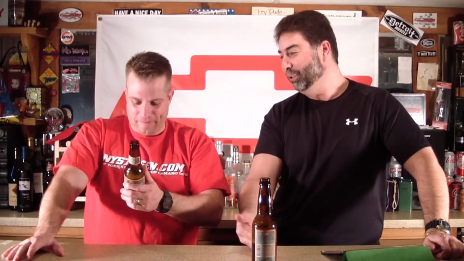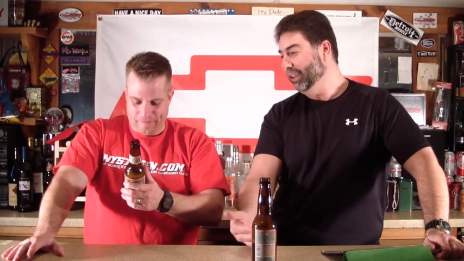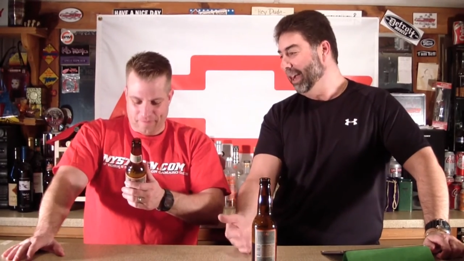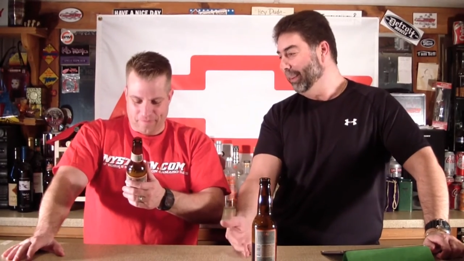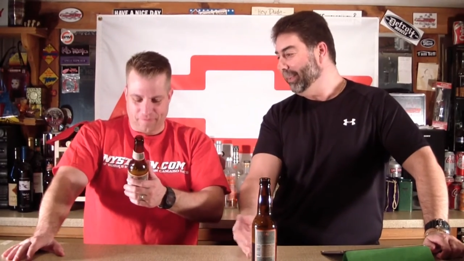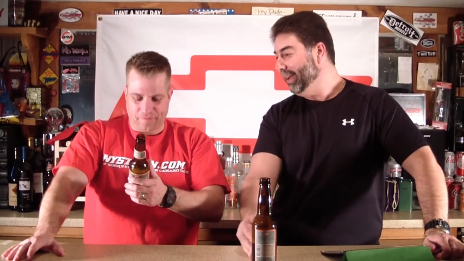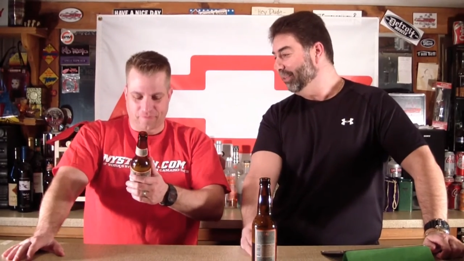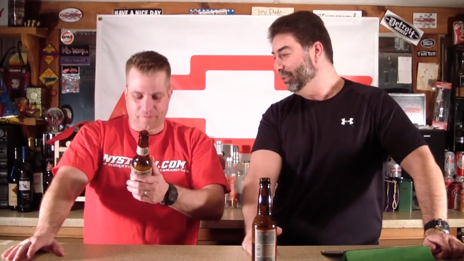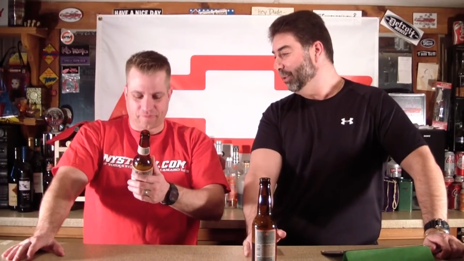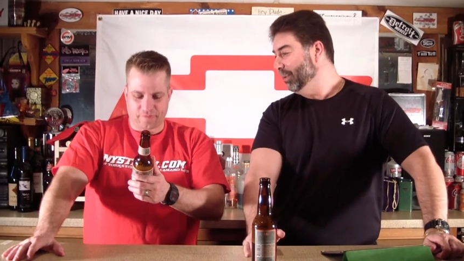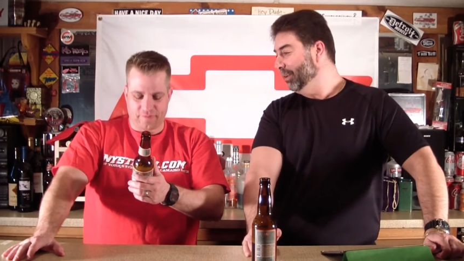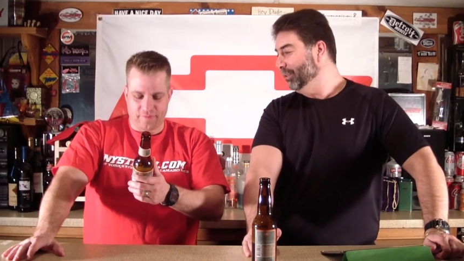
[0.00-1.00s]
Speaker 1: Usually IPAs
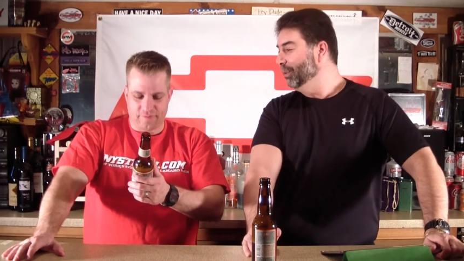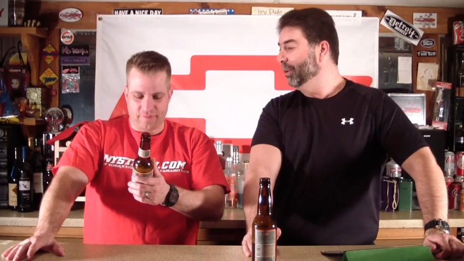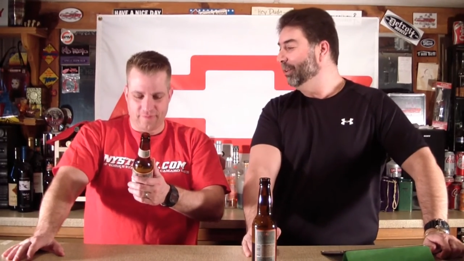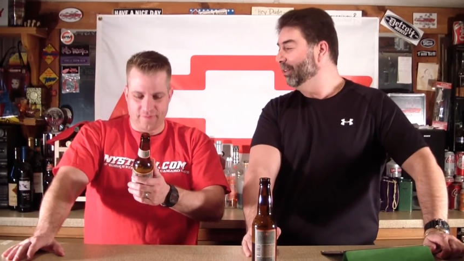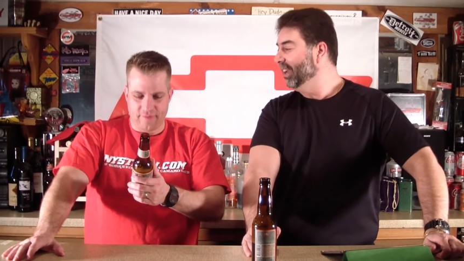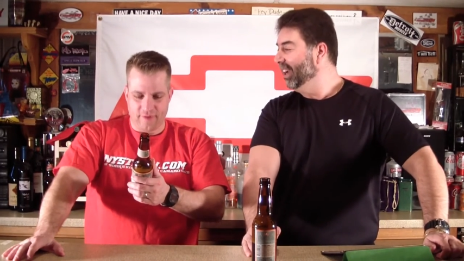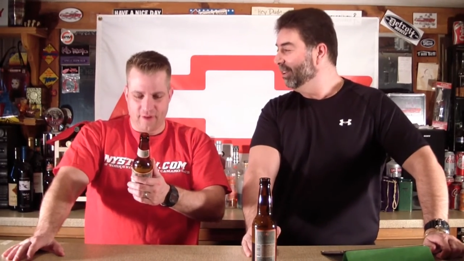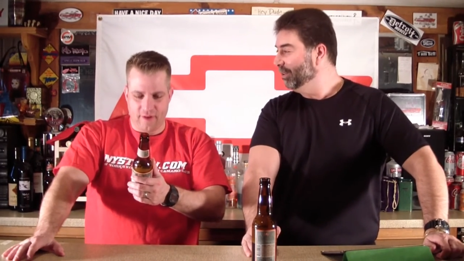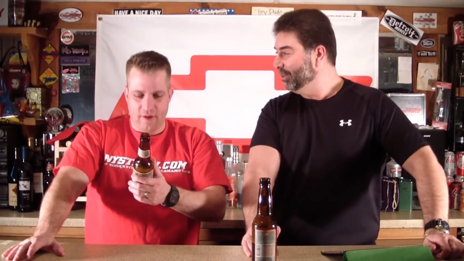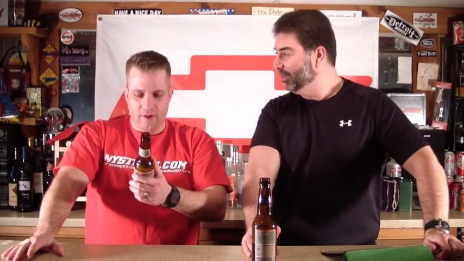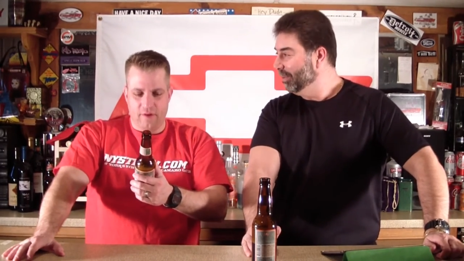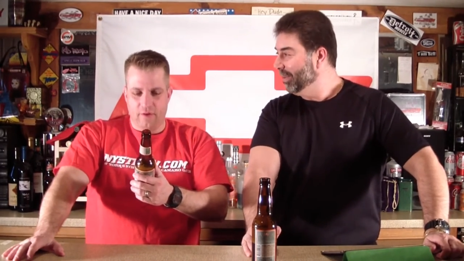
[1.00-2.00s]
are around 200
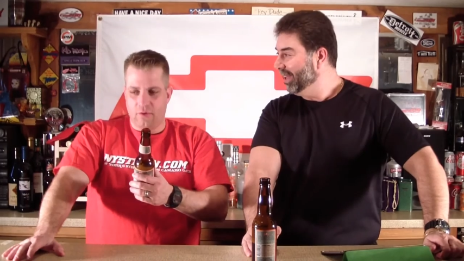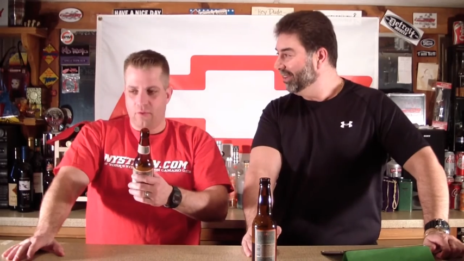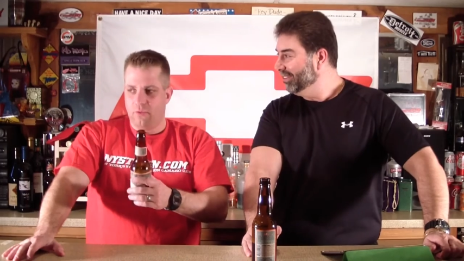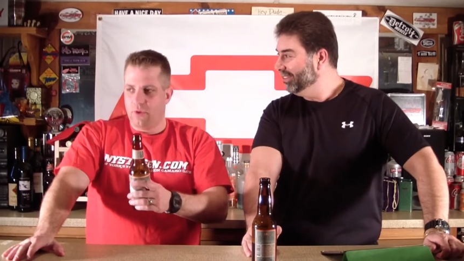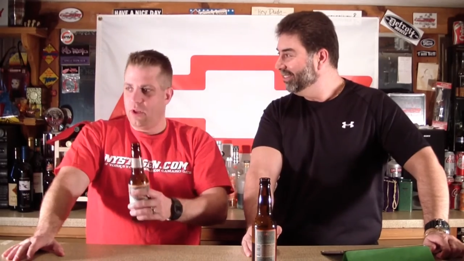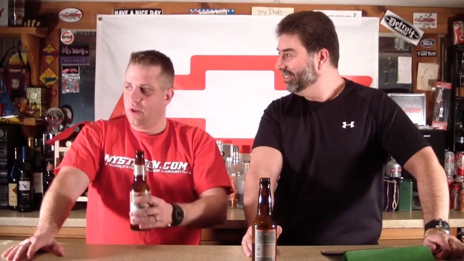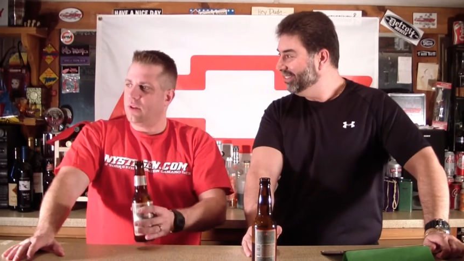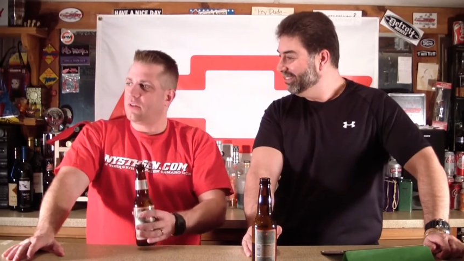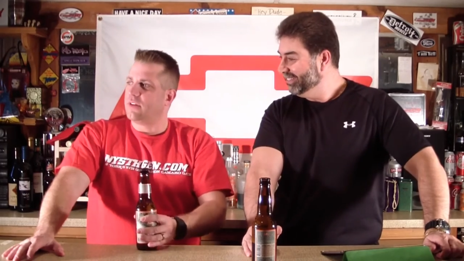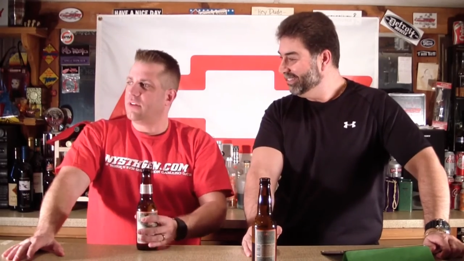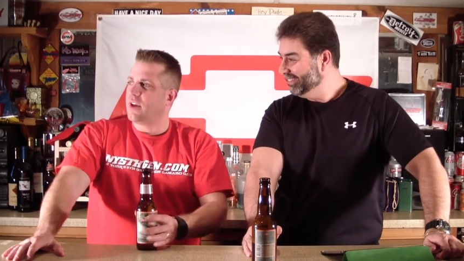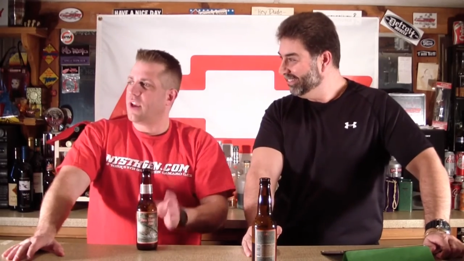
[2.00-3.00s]
calories per bottle.
Speaker 2: Well,
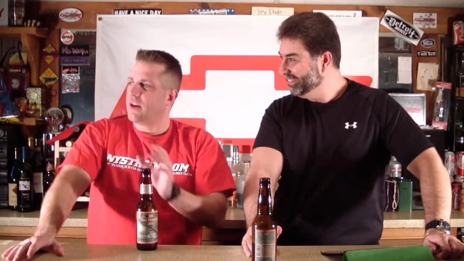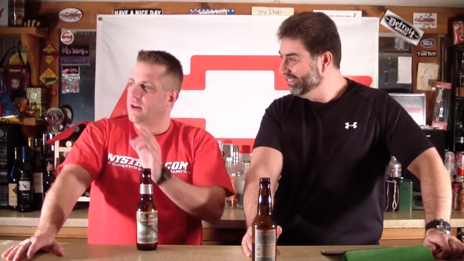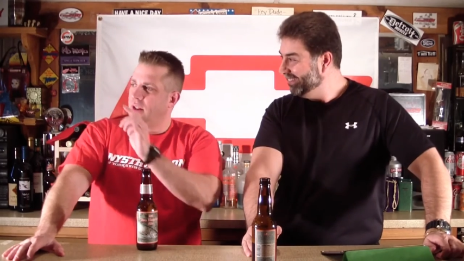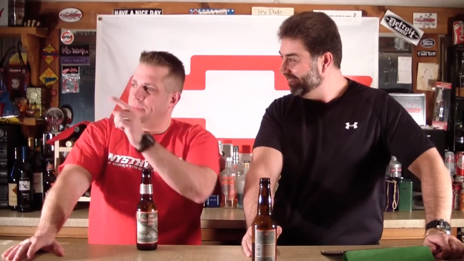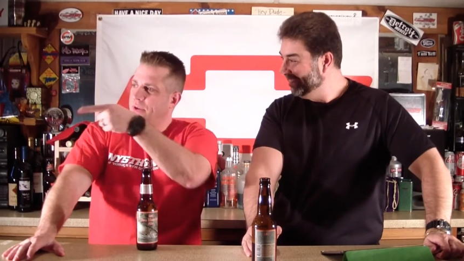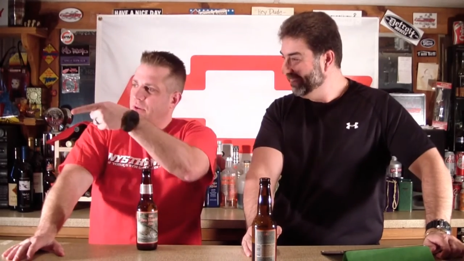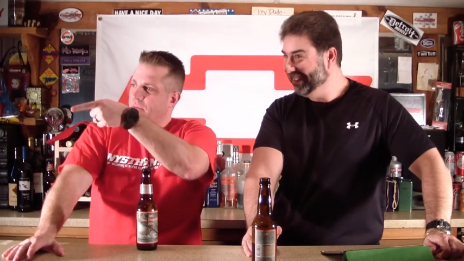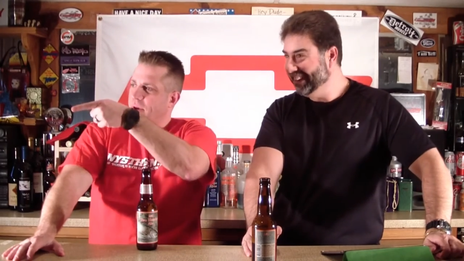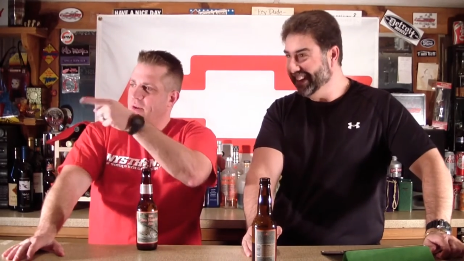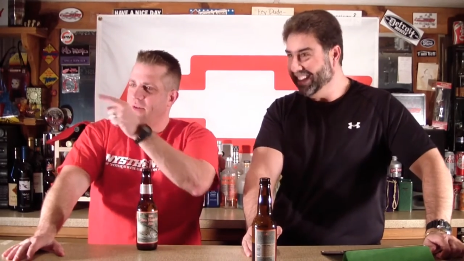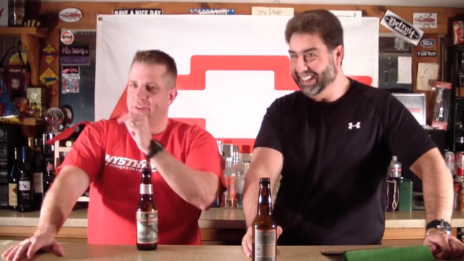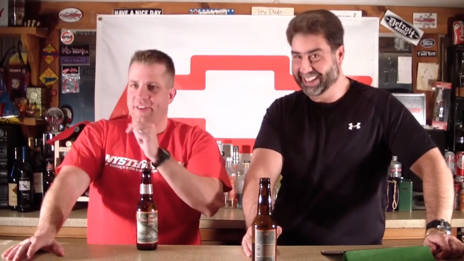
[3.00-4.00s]
good thing I got an elliptical
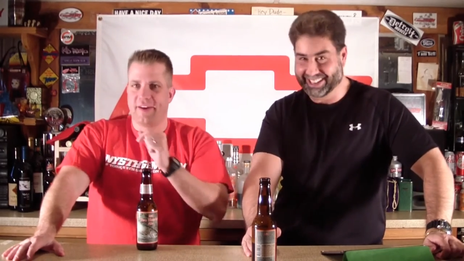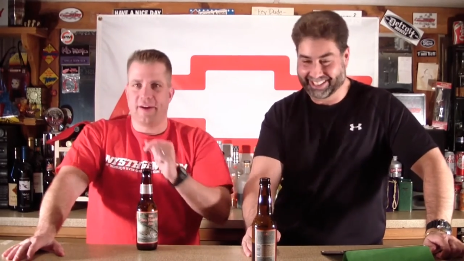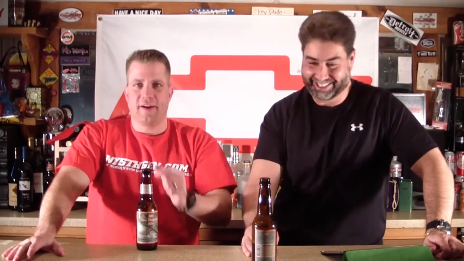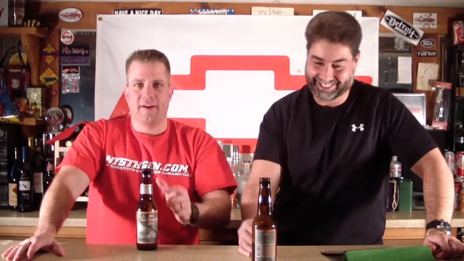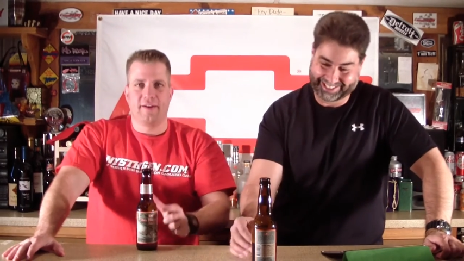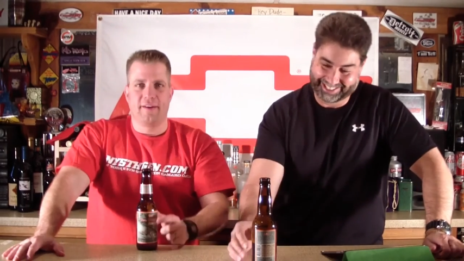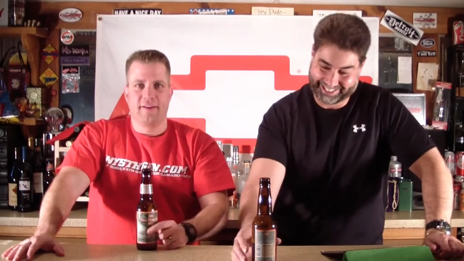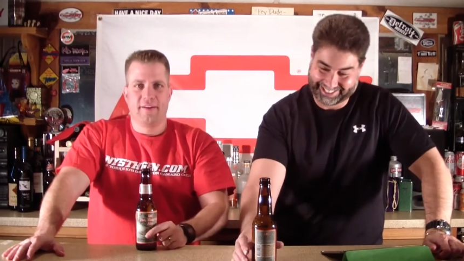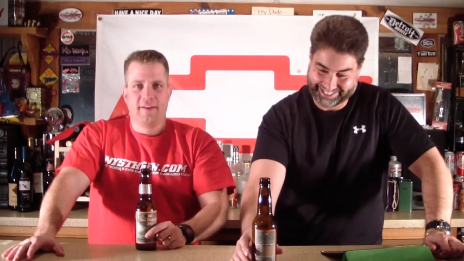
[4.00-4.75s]
right over there.